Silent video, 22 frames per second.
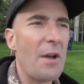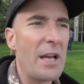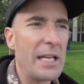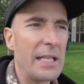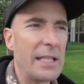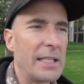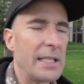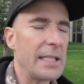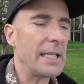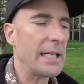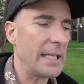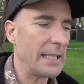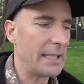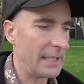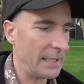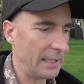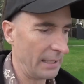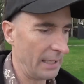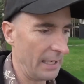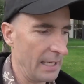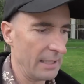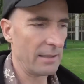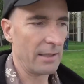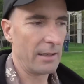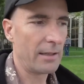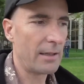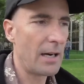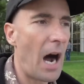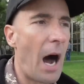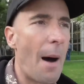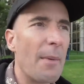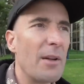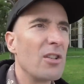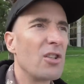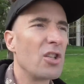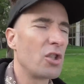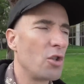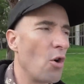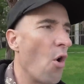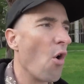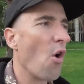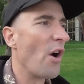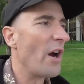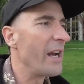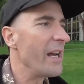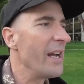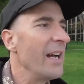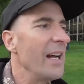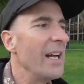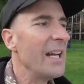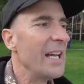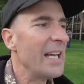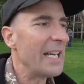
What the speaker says: it's a common story.